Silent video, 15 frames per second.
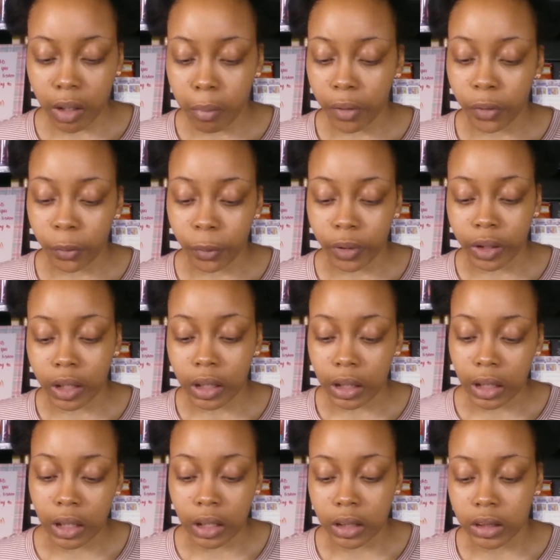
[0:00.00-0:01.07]
about the word
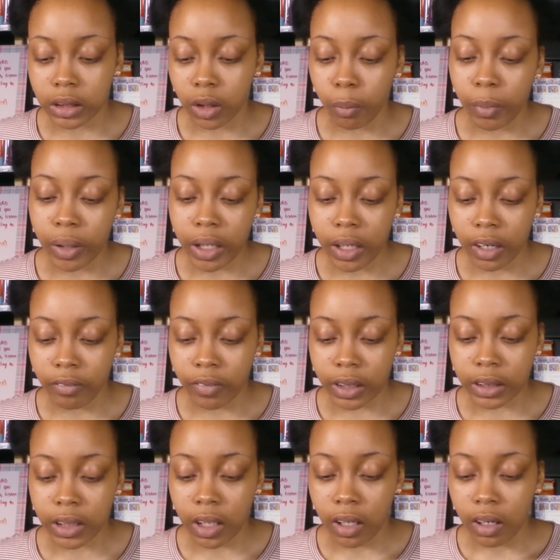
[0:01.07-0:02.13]
cling. So many of
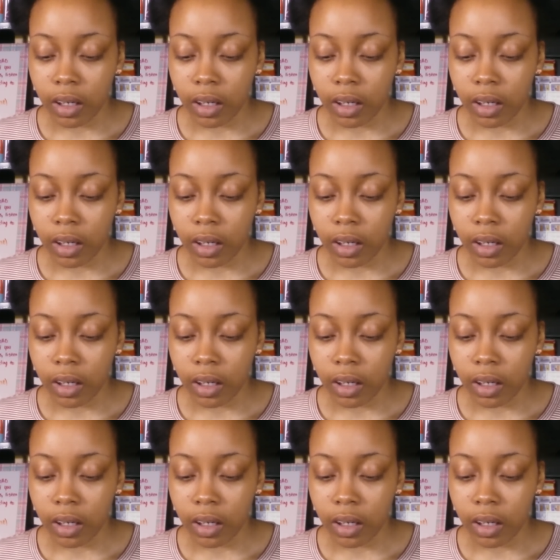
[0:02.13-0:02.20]
us,